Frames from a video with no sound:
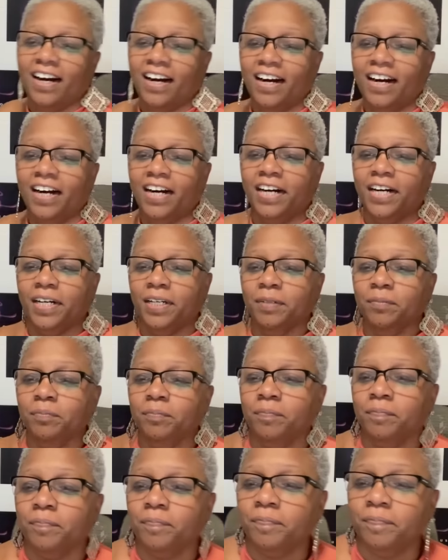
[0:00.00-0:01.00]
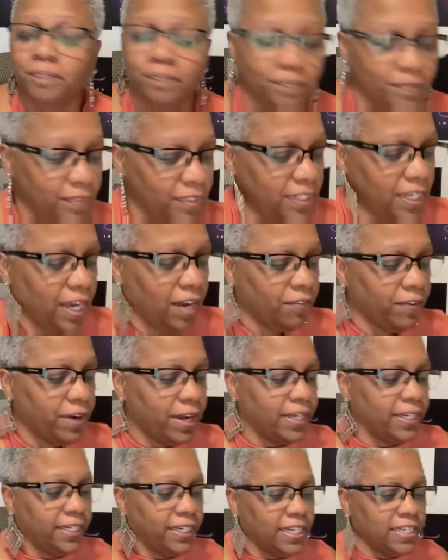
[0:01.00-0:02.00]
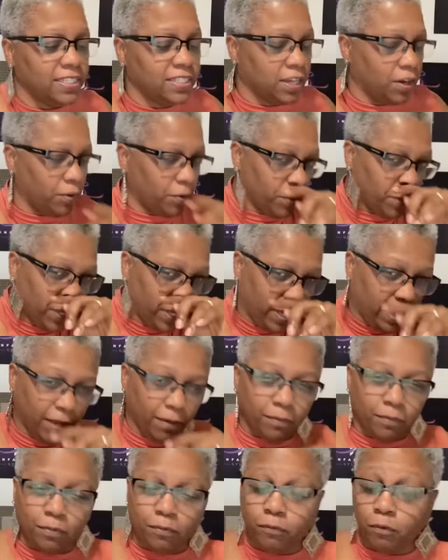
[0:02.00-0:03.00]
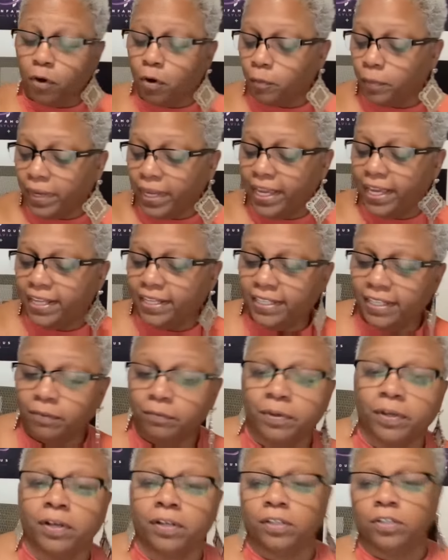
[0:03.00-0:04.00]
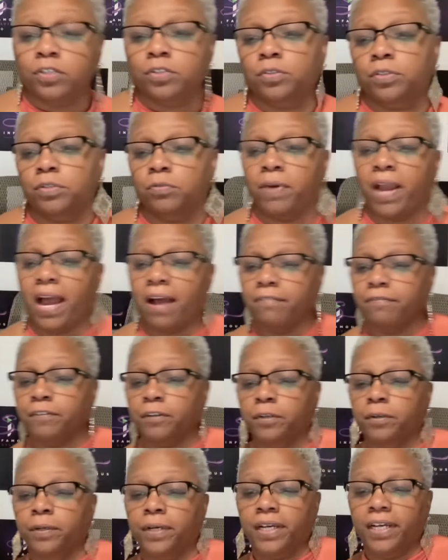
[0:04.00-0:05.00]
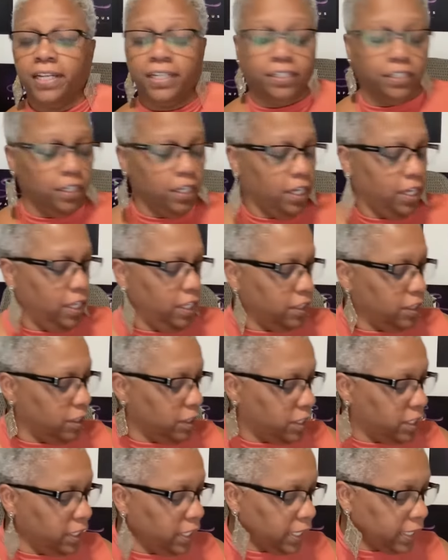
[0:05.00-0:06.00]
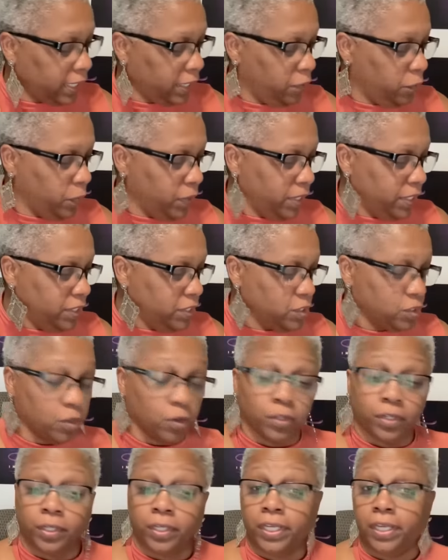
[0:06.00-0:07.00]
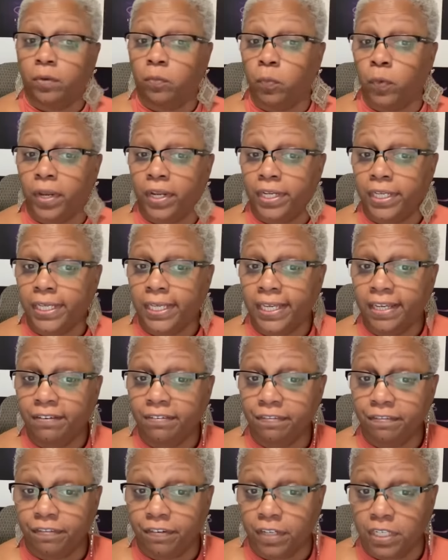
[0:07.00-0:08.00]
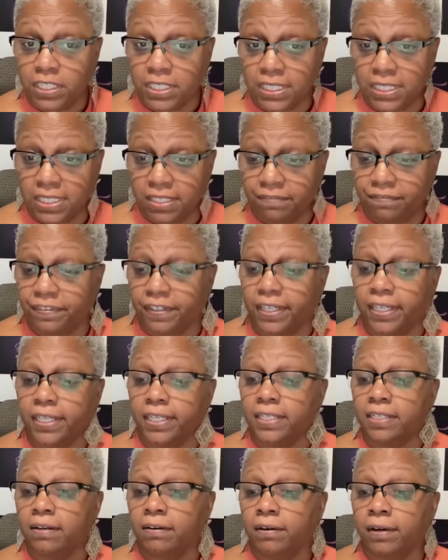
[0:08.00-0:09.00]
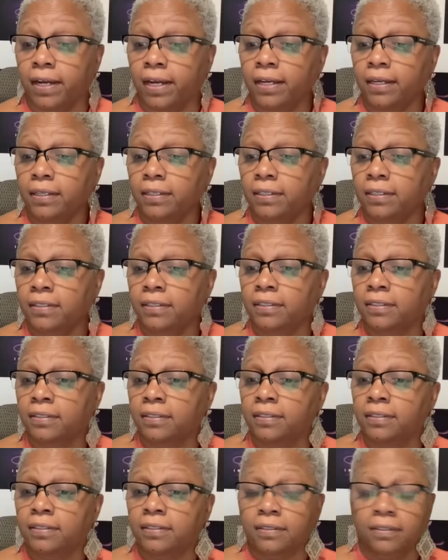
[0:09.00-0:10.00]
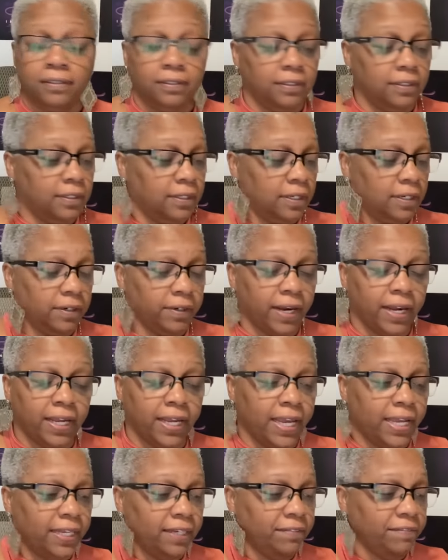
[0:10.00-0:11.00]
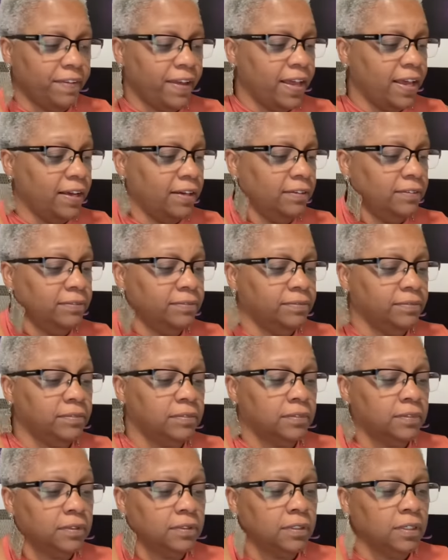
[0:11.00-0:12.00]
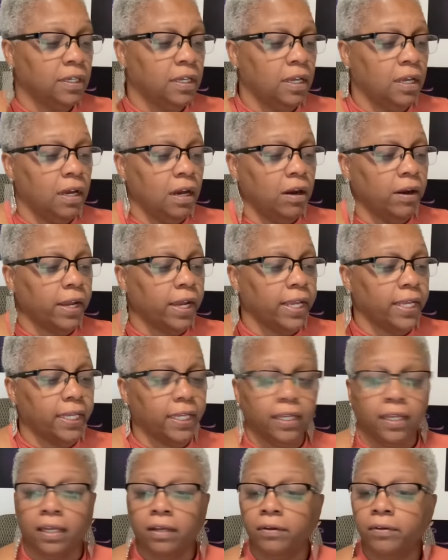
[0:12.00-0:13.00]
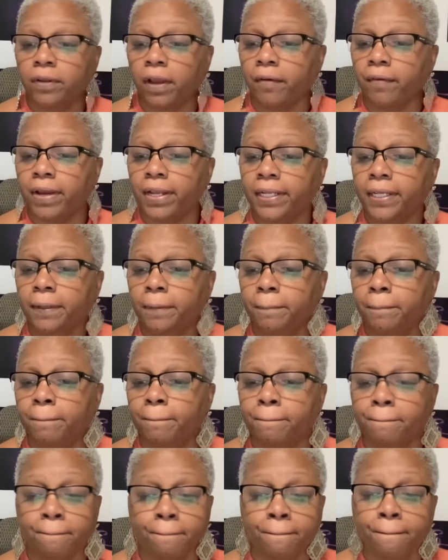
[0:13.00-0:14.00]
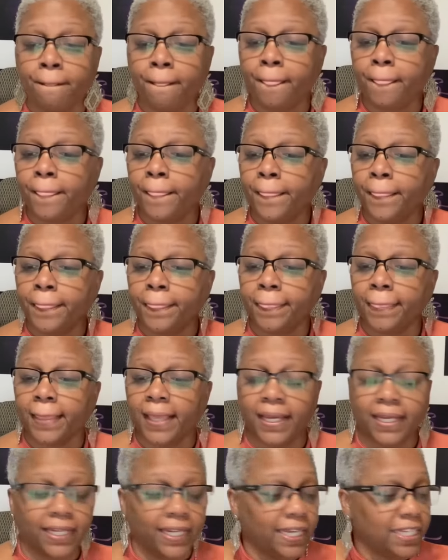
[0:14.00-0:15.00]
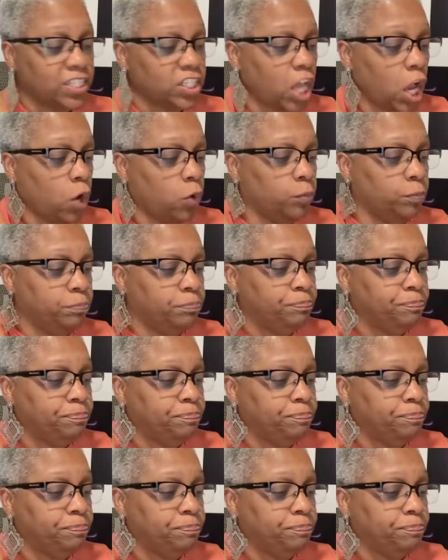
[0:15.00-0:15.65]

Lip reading: Y'all ready? Let's go. And before we end it, we're going to do the raffle and the lucky winner is going to win a gift certificate, okay? All right. Hey, Lavelle. Okay, y'all ready? Let's go.